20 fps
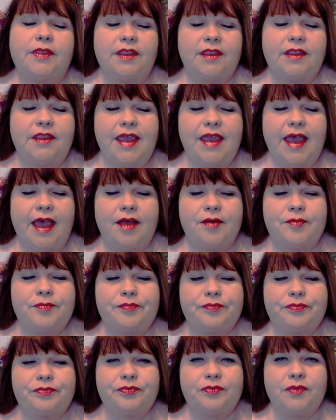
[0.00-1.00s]
Yeah.
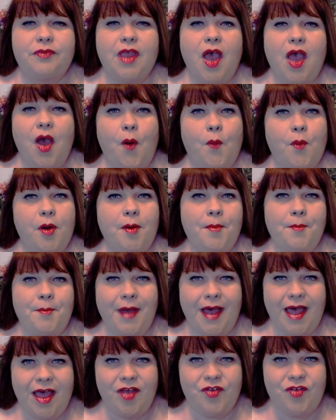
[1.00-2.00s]
Well,
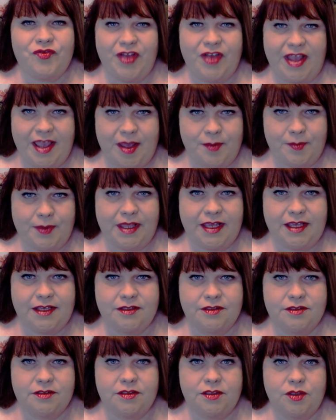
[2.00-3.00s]
my family,
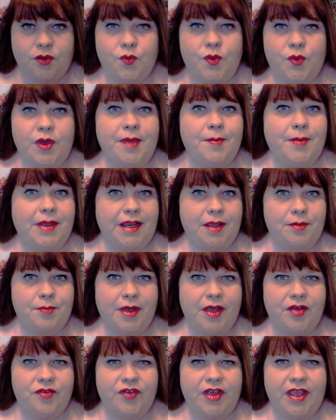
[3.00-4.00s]
the women in my
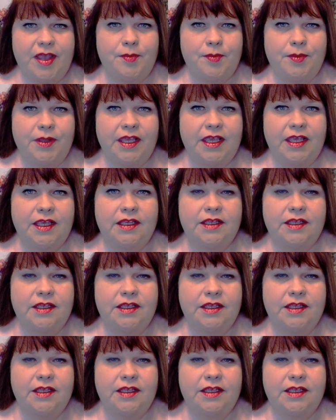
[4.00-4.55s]
family,